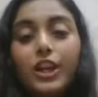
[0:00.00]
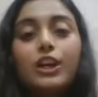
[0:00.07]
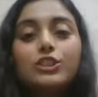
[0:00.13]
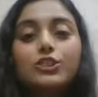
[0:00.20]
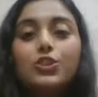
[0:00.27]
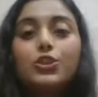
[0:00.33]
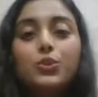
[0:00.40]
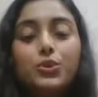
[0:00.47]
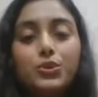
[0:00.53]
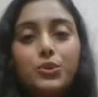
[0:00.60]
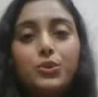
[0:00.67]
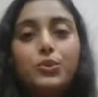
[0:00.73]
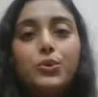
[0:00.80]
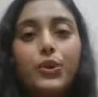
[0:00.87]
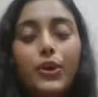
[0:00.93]
So you
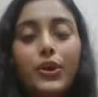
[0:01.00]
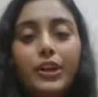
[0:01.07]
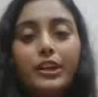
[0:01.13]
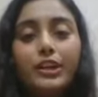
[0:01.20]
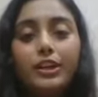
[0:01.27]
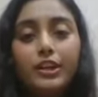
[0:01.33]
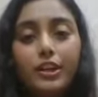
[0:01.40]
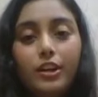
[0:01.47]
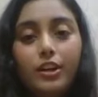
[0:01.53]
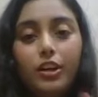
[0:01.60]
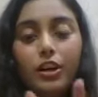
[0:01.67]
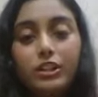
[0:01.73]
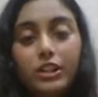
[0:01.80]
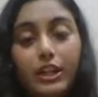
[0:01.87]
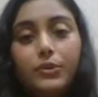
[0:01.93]
should do your
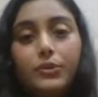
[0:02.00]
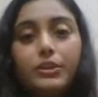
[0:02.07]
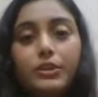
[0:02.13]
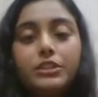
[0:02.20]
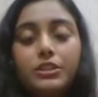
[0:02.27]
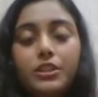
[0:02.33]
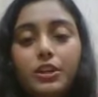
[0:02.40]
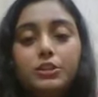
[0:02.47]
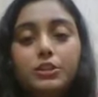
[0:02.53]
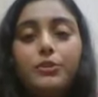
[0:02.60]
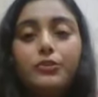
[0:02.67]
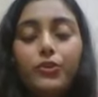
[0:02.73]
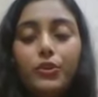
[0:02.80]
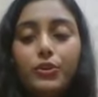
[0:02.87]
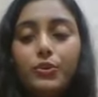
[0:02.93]
thorough research
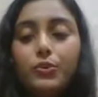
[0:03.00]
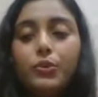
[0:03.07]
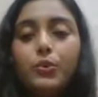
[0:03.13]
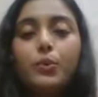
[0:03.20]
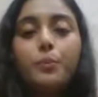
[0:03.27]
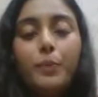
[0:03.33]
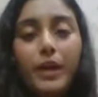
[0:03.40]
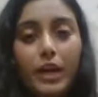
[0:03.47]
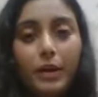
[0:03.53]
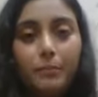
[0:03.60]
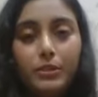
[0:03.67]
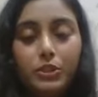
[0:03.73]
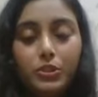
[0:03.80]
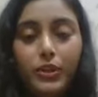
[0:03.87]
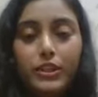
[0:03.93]
before you pick up
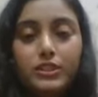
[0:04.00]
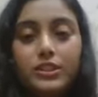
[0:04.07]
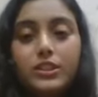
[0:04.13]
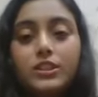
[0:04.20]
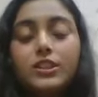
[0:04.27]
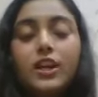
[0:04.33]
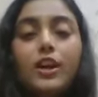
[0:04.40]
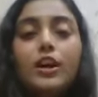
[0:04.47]
the choices,